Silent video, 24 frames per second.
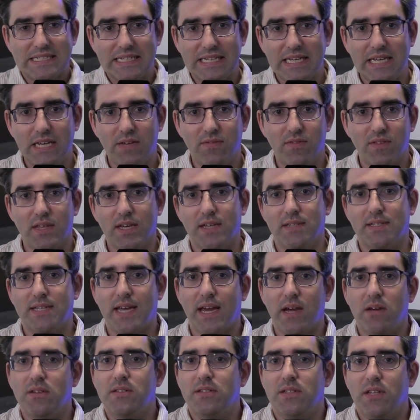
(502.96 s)
even things
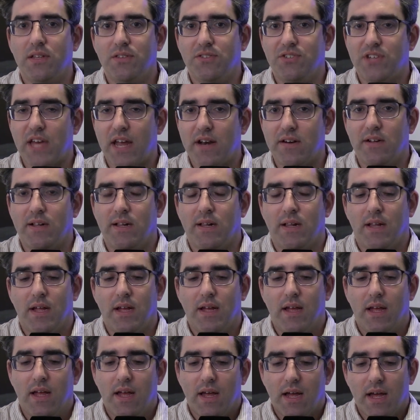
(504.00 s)
out in general.
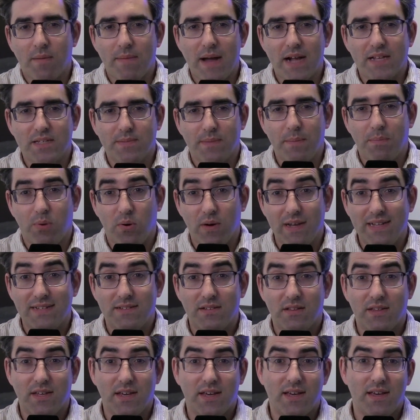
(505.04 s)
Come back to my
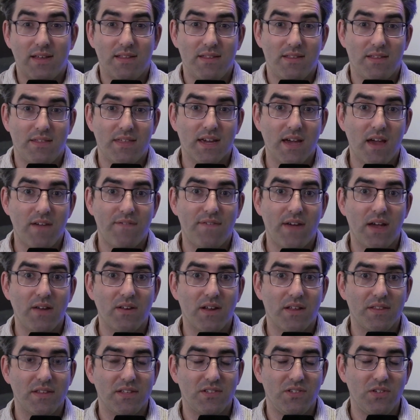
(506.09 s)
point, the thing I
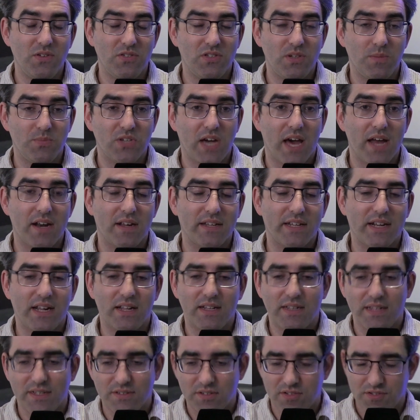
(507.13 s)
found on this YouTube channel, and
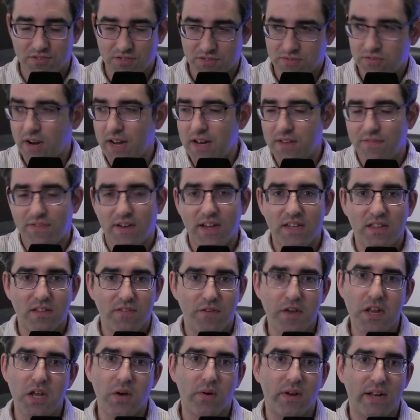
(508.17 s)
I'll try to find the
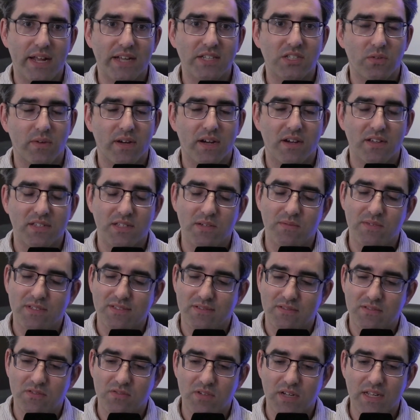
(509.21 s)
video and link to it
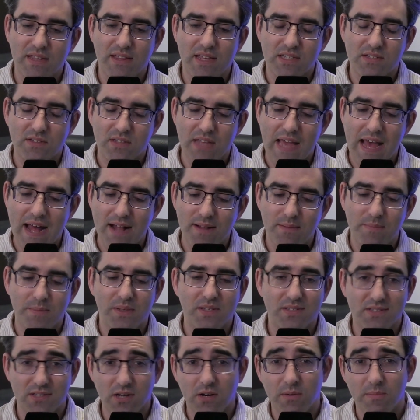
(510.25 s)
because this helped me
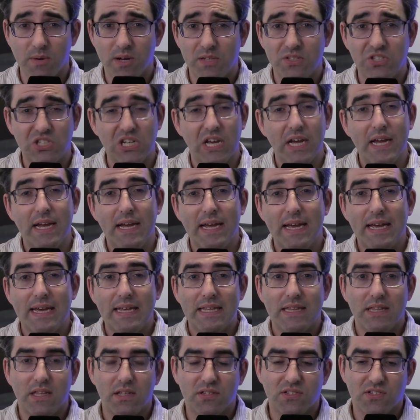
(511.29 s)
so much.
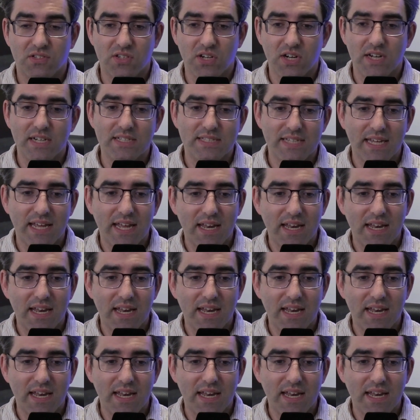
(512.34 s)
The SERT